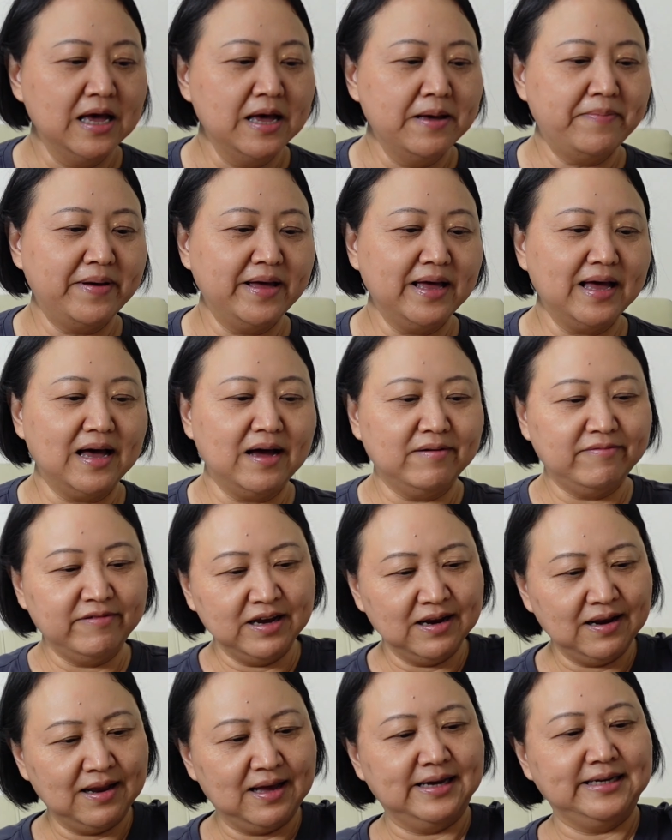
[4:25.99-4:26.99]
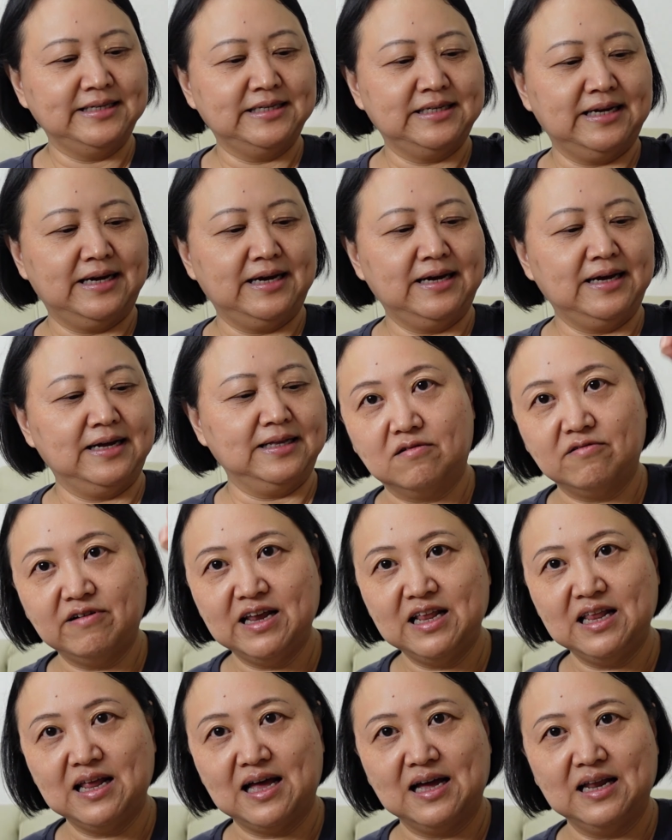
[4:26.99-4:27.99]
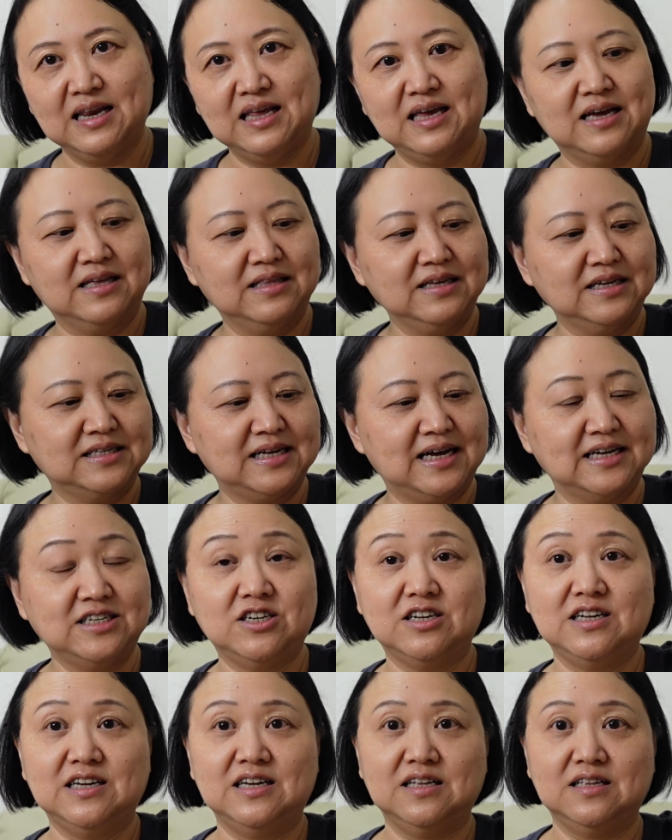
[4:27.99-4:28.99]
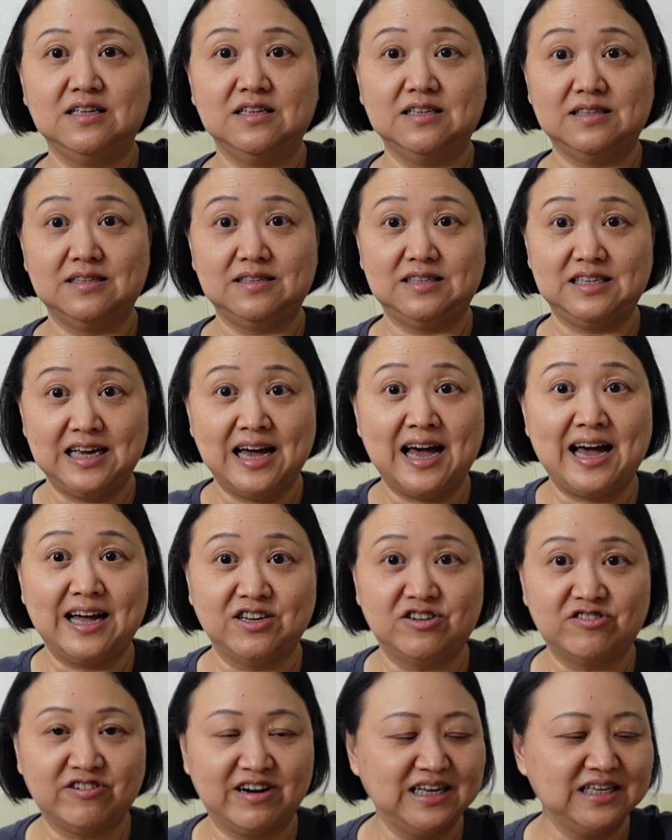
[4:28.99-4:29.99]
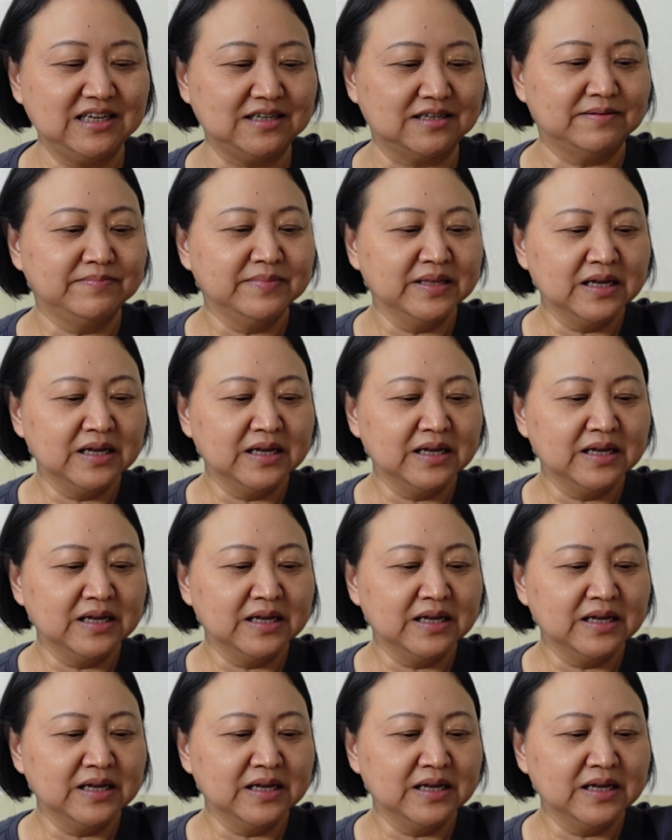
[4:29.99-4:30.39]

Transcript: But I realized that green onion is actually dehydrated.